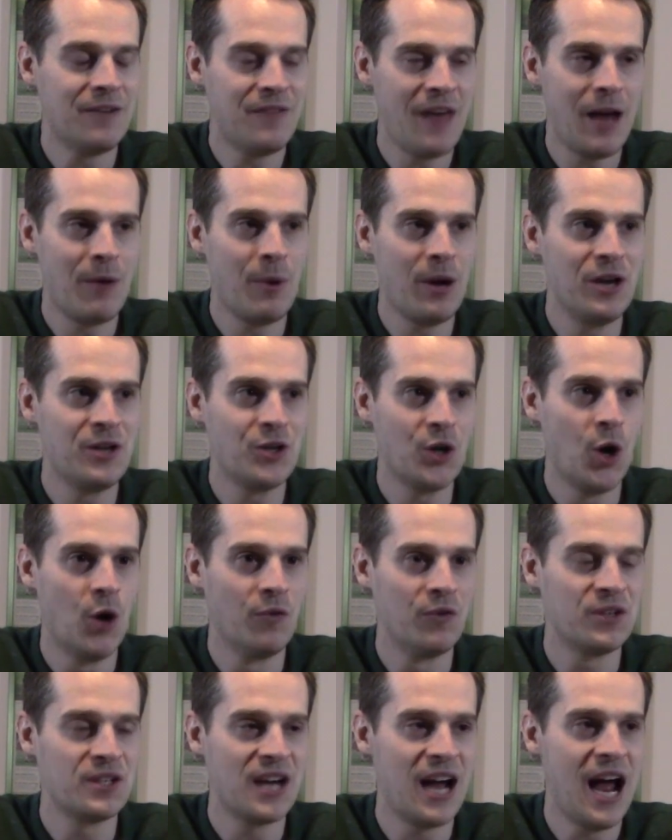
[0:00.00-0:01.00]
if that went into
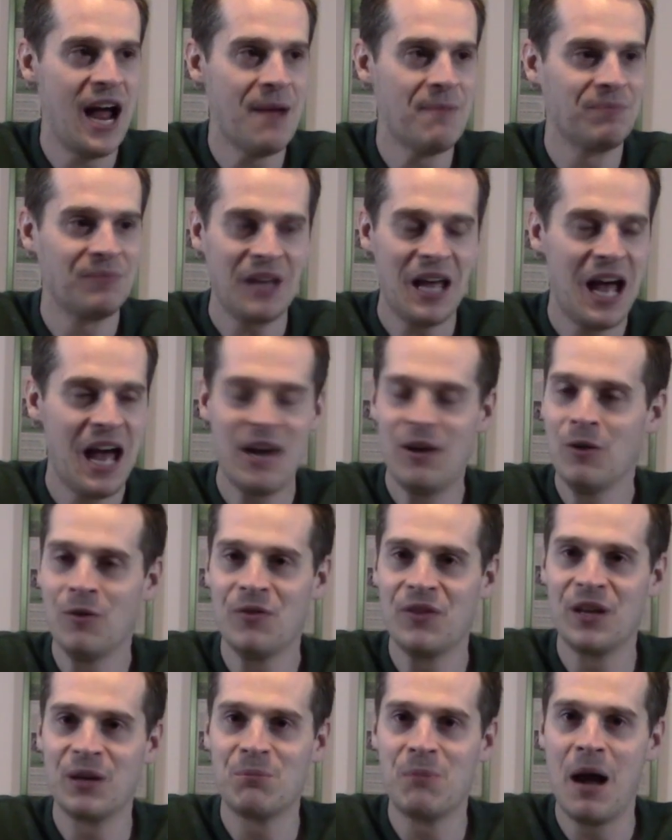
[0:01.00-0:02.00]
overtime, I
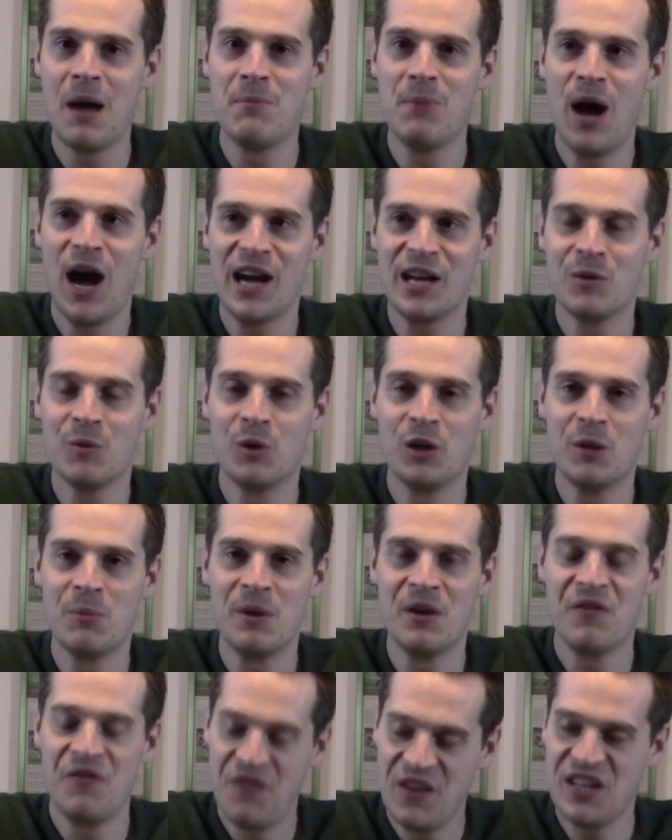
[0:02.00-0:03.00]
don't think my body would have
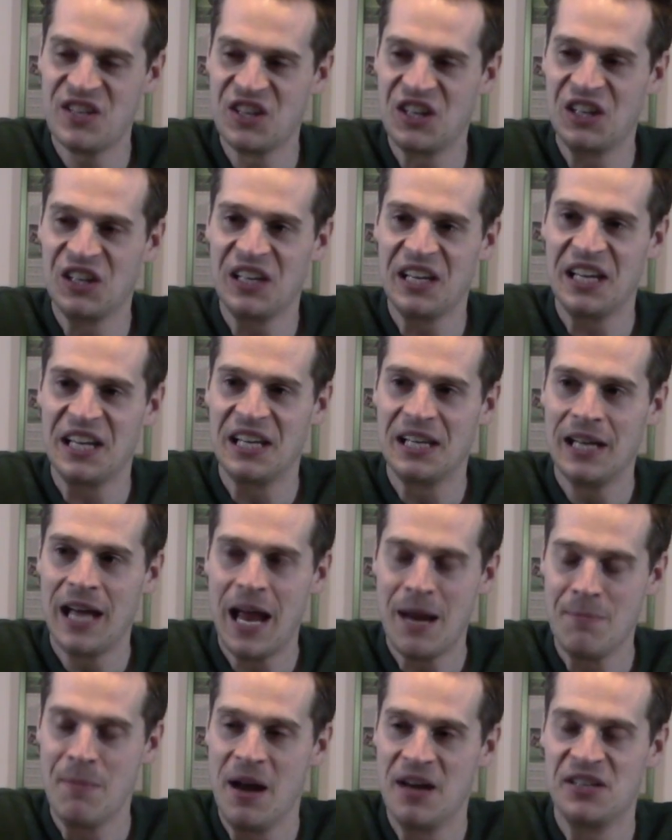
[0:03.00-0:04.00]
been physically
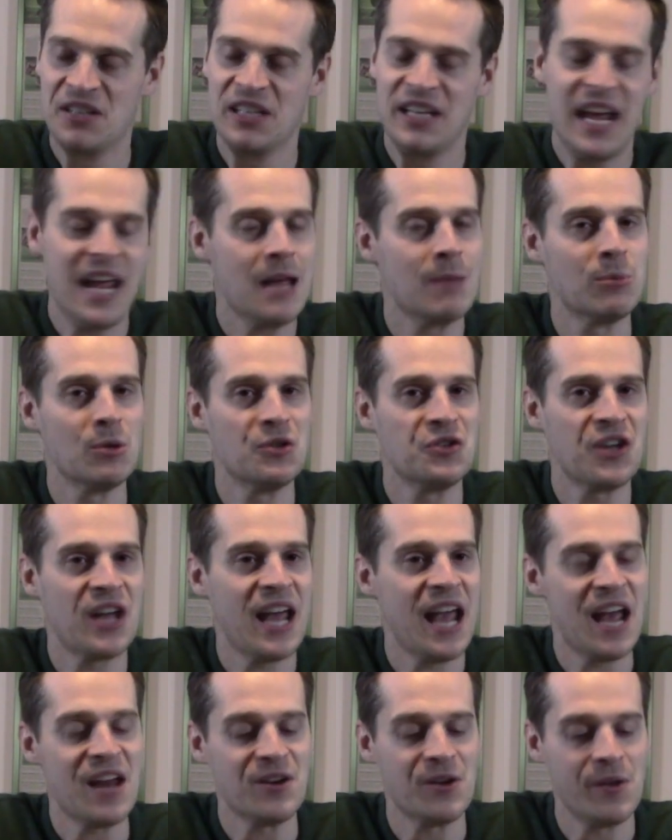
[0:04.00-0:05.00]
and mentally able to
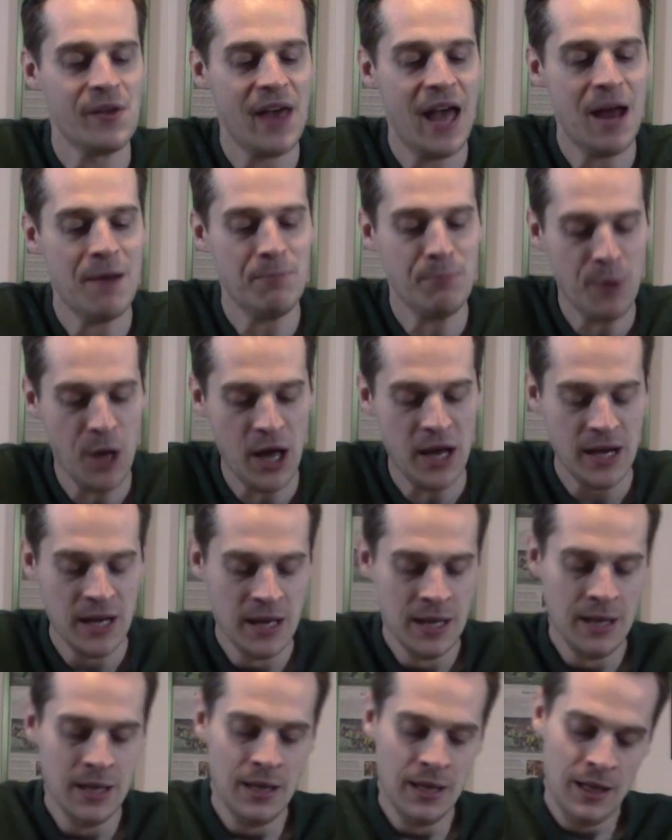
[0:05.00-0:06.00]
handle that. But
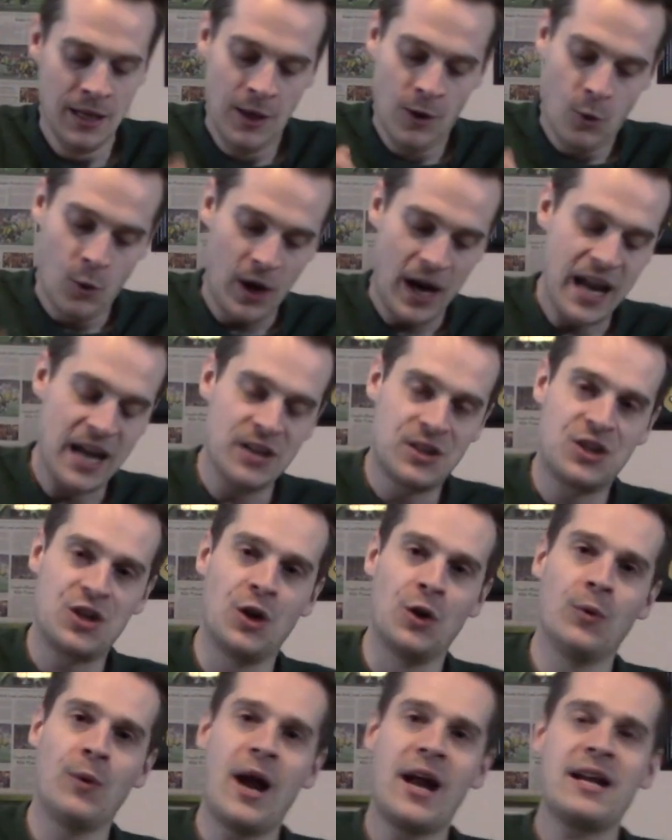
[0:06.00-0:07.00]
we're
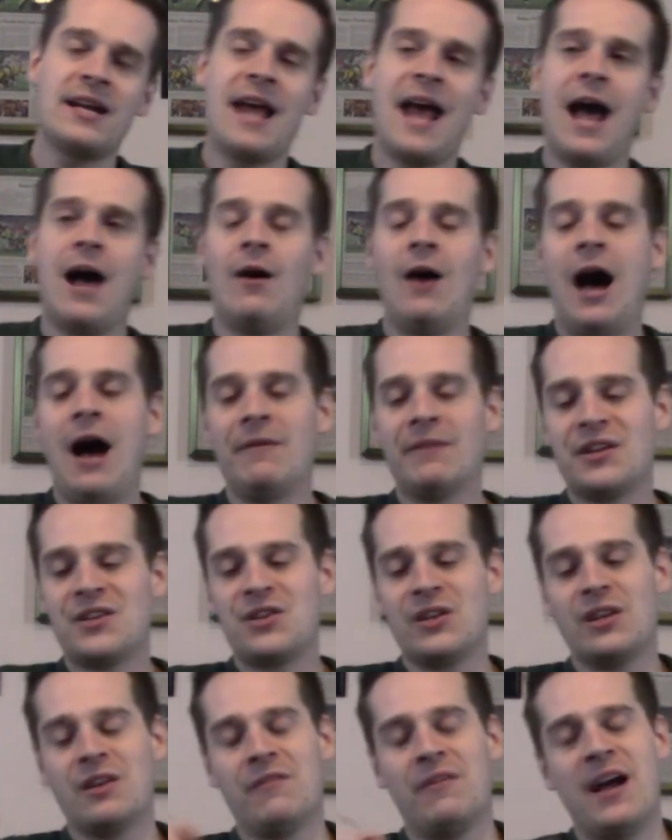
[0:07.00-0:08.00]
8-2 right now.
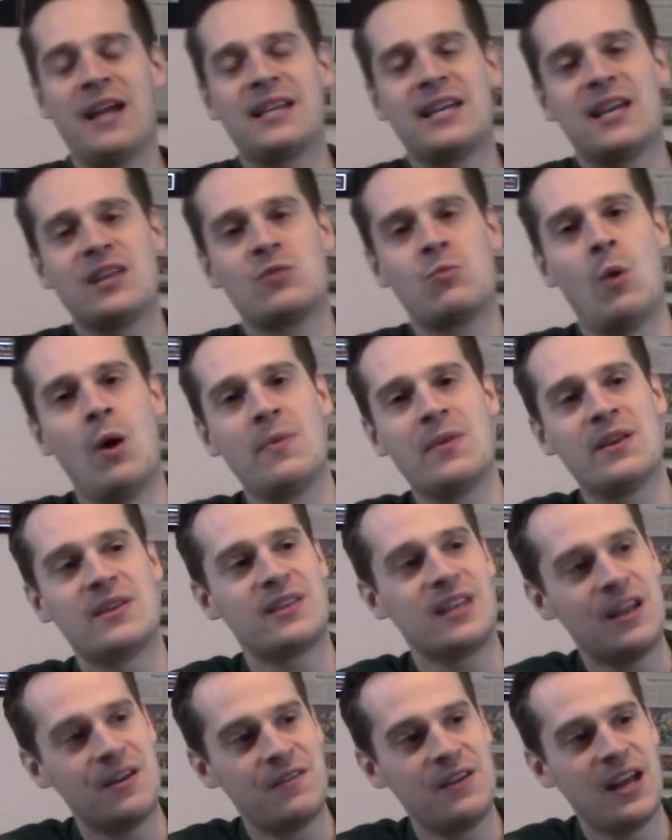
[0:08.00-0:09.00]
Obviously, the Vikings won
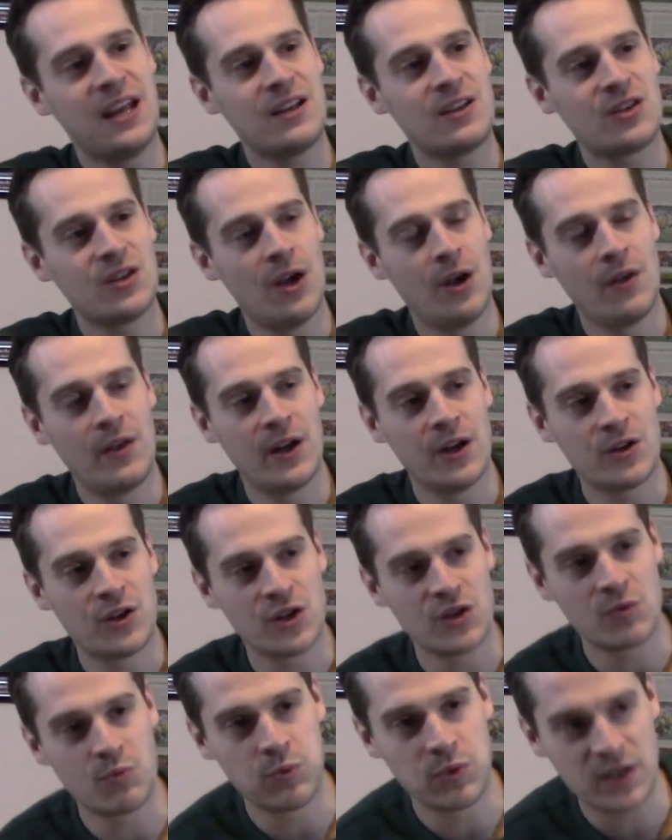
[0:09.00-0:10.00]
this evening, so they're
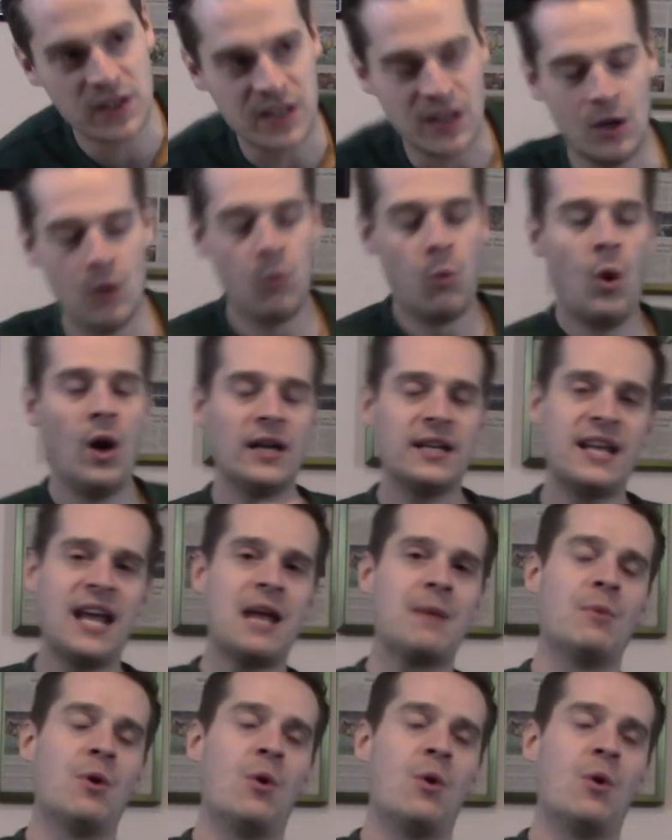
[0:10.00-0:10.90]
just still one game